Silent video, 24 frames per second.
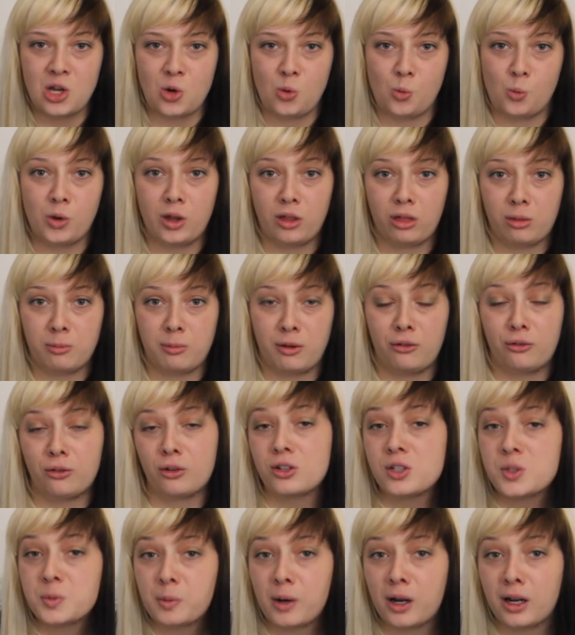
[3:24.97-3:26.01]
with my
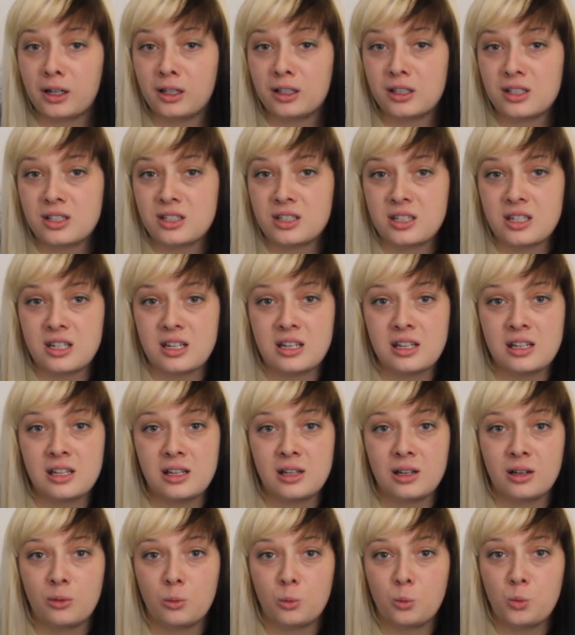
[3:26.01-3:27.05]
first pregnancy,